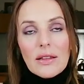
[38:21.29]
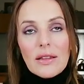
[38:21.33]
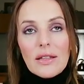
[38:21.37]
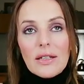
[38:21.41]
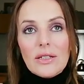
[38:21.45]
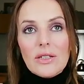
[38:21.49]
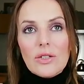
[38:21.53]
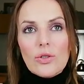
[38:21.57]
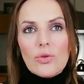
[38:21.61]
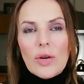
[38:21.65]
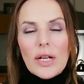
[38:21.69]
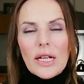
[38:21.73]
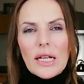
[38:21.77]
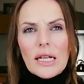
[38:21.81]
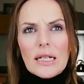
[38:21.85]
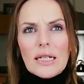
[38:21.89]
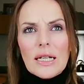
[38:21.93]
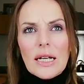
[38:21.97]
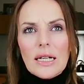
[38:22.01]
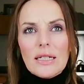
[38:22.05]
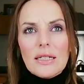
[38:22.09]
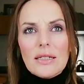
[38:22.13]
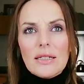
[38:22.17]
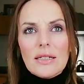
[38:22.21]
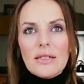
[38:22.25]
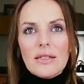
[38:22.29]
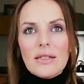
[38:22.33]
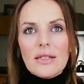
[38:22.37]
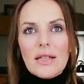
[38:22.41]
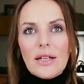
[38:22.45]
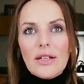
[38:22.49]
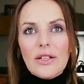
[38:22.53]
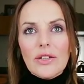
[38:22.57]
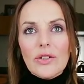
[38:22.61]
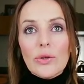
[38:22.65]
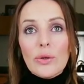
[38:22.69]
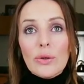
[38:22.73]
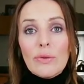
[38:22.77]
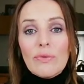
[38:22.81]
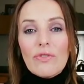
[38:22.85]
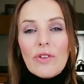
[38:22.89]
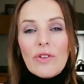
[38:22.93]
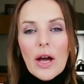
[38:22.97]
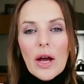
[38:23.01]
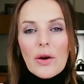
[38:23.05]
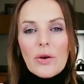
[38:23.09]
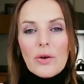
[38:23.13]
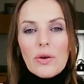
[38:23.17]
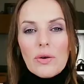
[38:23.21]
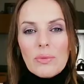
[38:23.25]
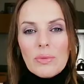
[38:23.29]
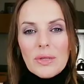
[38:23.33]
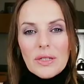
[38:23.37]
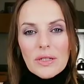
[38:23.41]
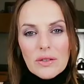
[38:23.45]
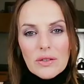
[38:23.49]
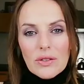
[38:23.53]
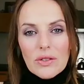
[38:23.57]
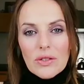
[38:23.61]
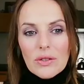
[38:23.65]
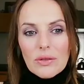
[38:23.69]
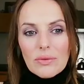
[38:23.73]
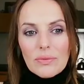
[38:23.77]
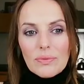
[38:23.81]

thing to recognize is that your environment